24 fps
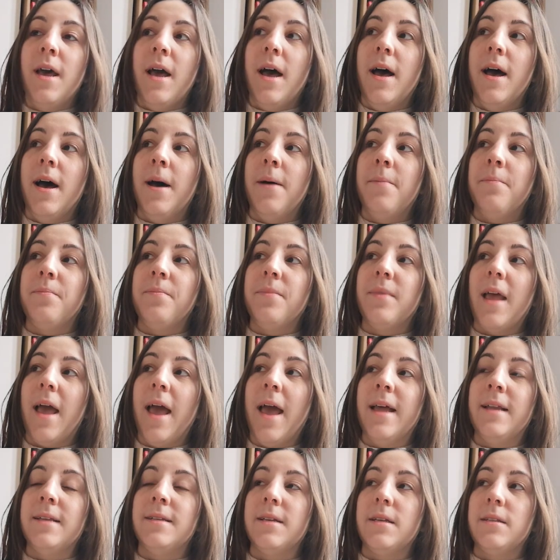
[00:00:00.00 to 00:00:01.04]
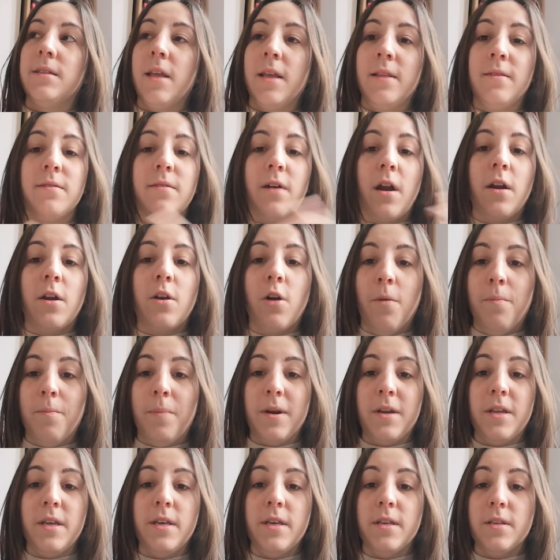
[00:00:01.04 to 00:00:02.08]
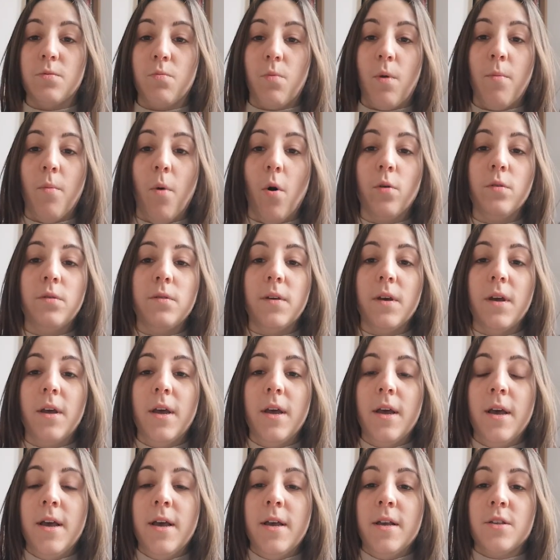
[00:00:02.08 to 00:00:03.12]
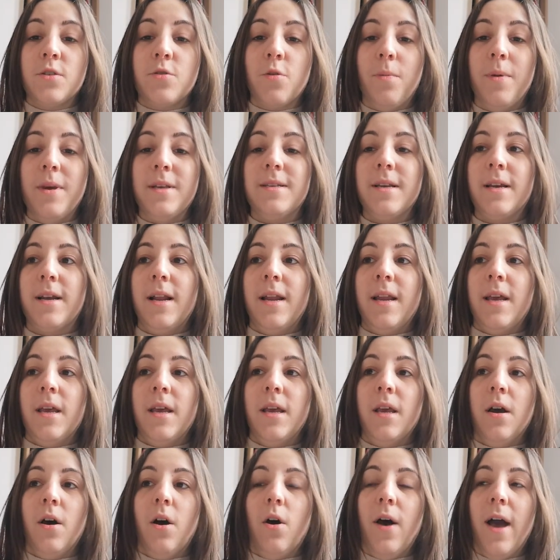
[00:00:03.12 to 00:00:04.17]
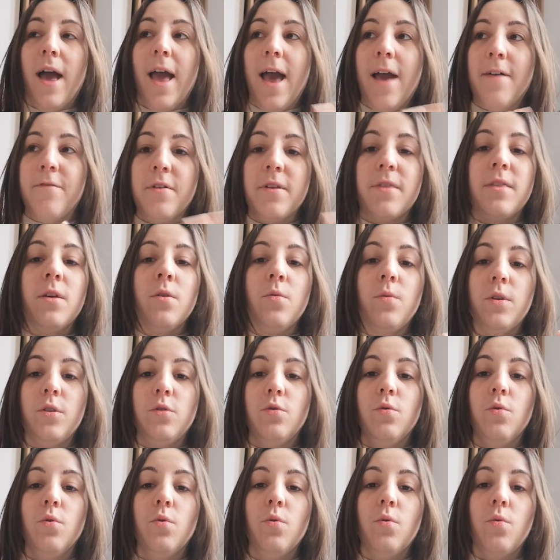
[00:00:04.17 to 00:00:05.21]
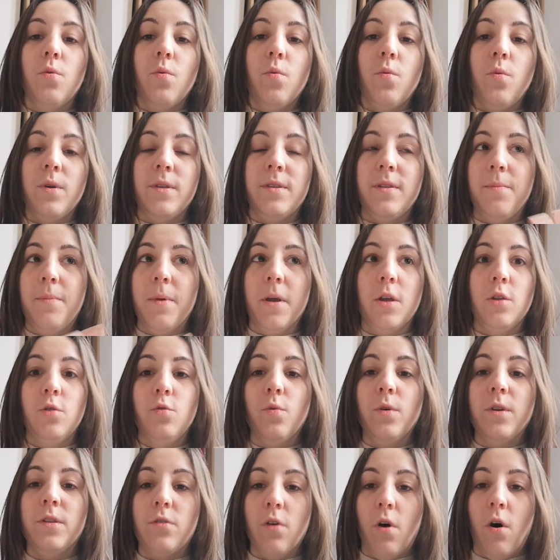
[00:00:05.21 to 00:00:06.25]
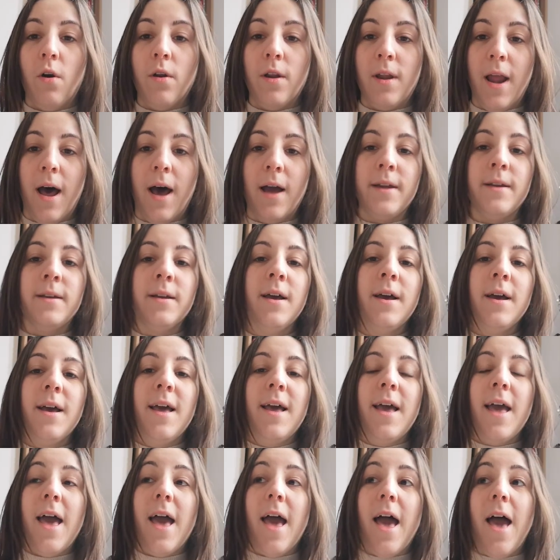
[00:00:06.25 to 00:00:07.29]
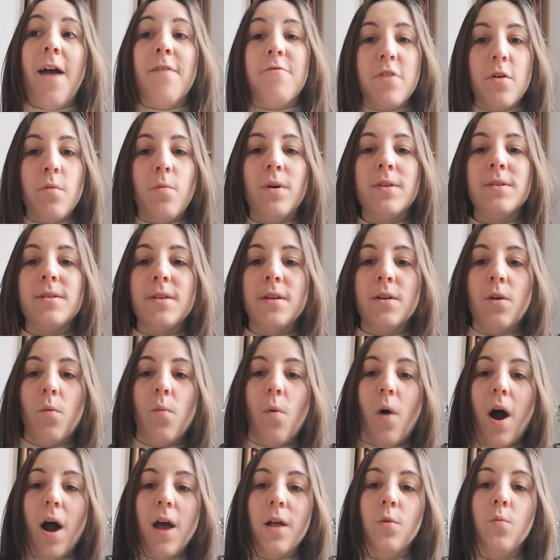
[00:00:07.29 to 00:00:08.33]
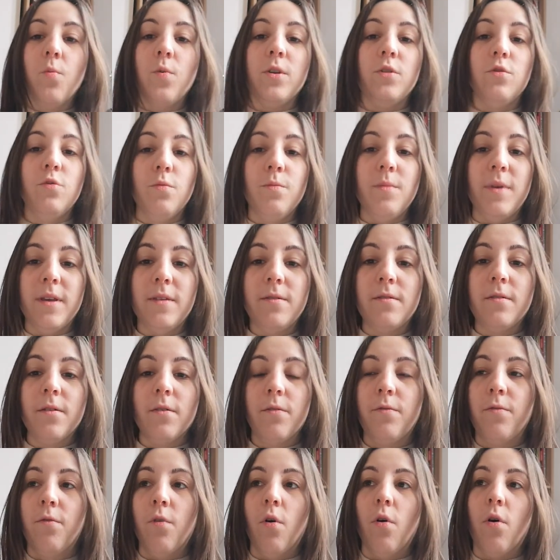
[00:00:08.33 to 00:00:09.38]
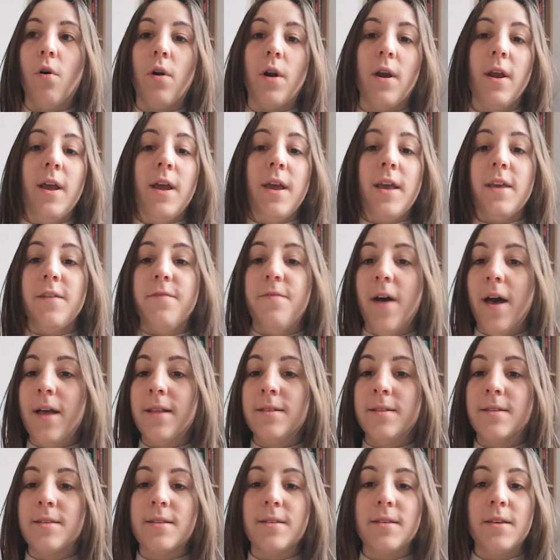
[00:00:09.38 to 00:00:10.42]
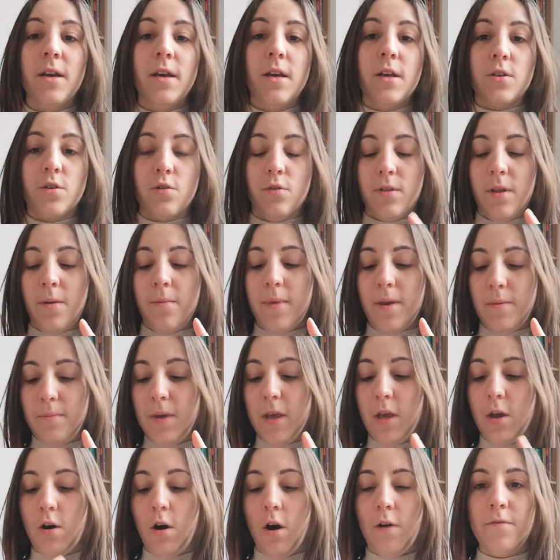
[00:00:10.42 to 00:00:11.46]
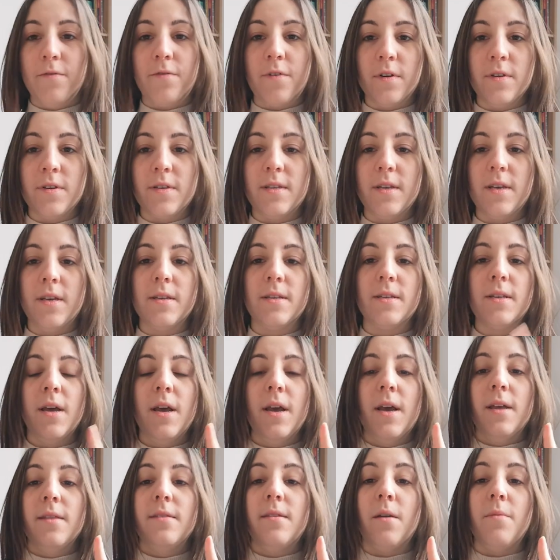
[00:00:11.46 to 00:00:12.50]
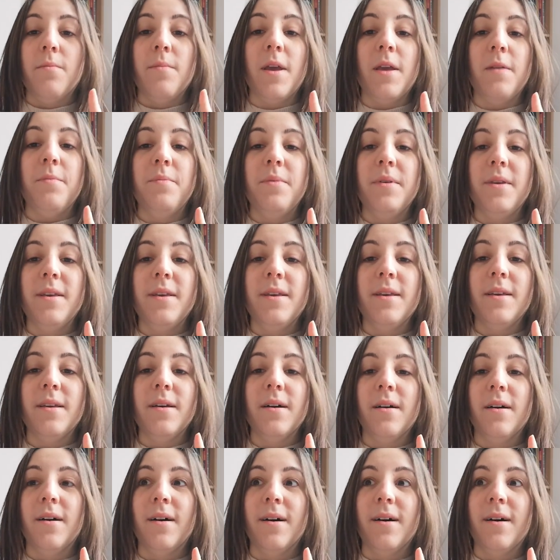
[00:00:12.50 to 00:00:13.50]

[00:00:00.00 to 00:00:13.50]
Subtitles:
and the entire company is remote. So basically everything we do, we typically do it online. Every once in a while, we do meet for events. So there may be conferences, there may be,